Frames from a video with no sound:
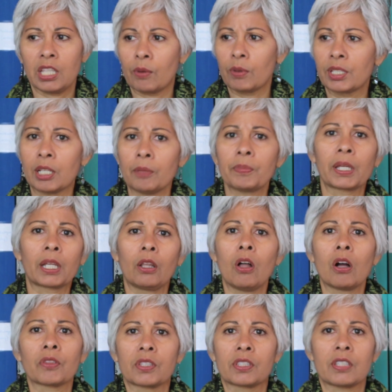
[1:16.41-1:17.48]
They were dumping it
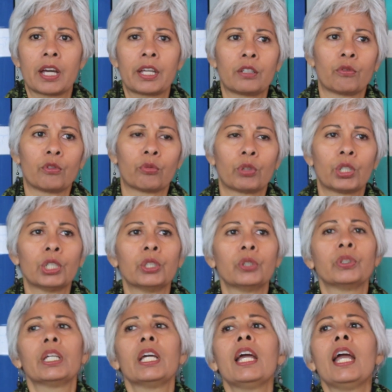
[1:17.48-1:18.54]
along the side of the
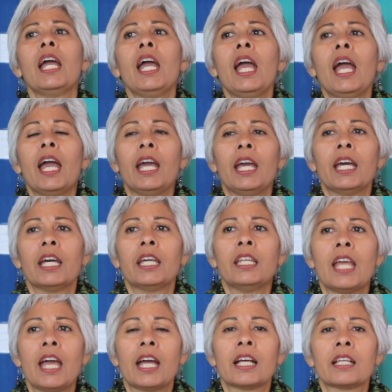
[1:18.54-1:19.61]
road.
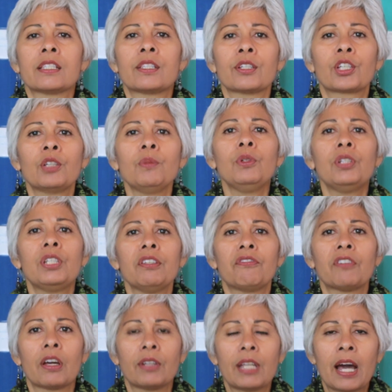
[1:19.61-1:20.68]
And as the community
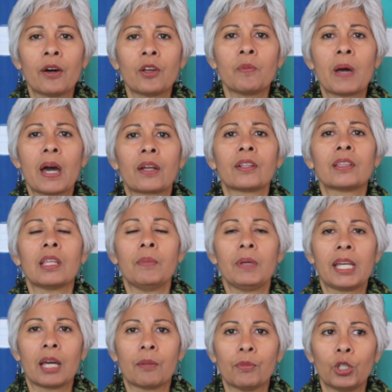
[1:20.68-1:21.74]
found out about it, they
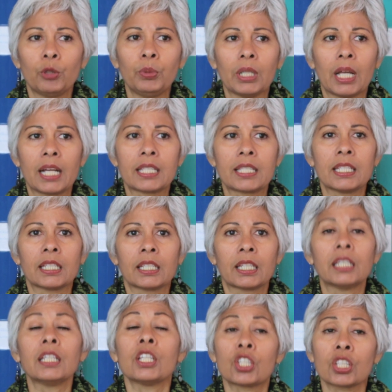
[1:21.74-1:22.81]
began mobilizing.
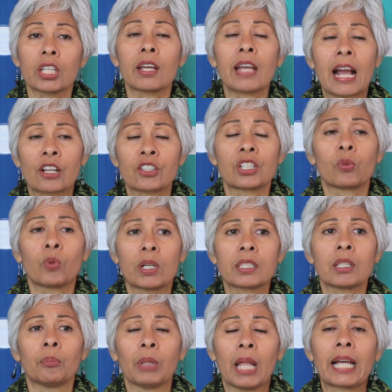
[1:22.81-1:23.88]
And initially, actually, it
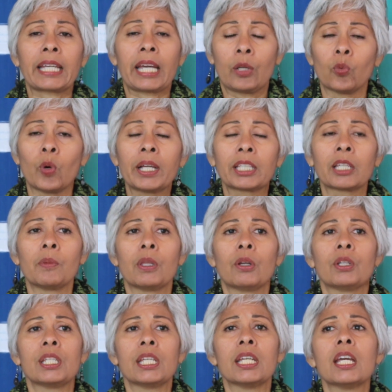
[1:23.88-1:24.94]
was a black and white
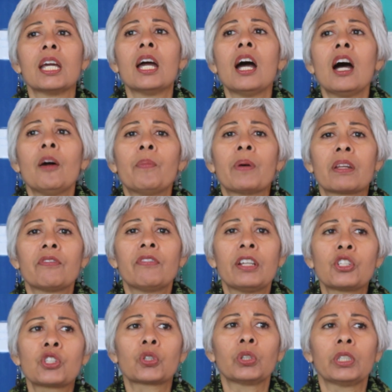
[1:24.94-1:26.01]
community. But
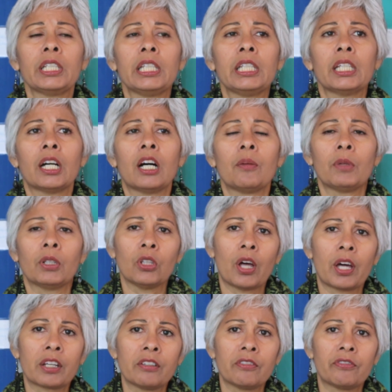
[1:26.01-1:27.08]
eventually, a
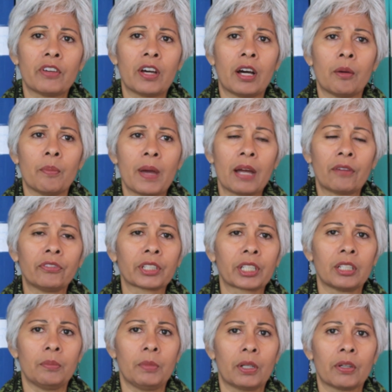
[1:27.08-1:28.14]
lot of
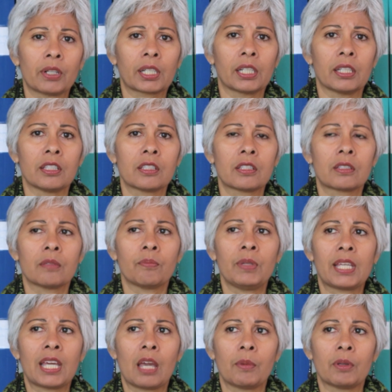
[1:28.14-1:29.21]
African Americans
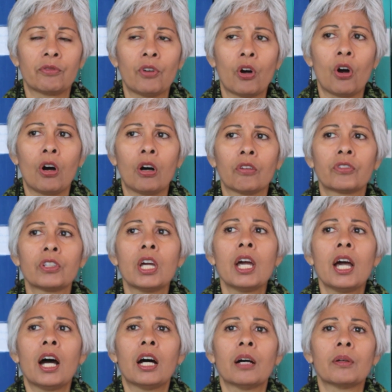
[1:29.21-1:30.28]
became involved,
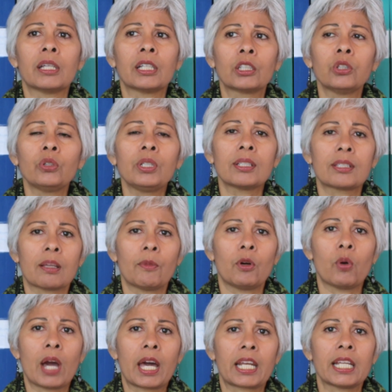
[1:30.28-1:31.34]
including some
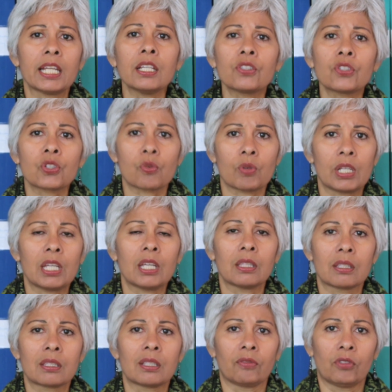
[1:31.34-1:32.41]
who had a history in
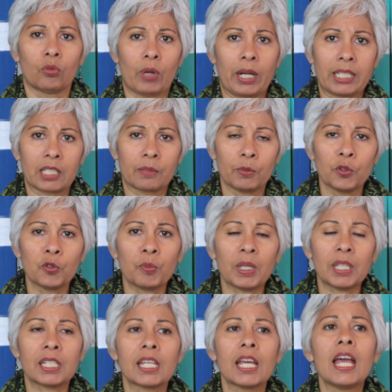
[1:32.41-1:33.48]
the civil rights
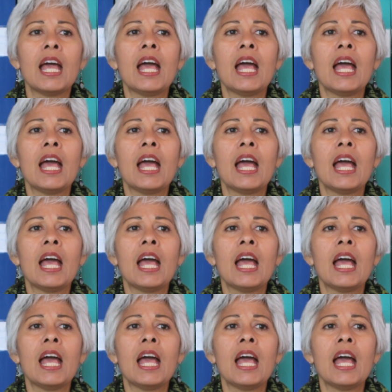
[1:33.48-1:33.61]
movement.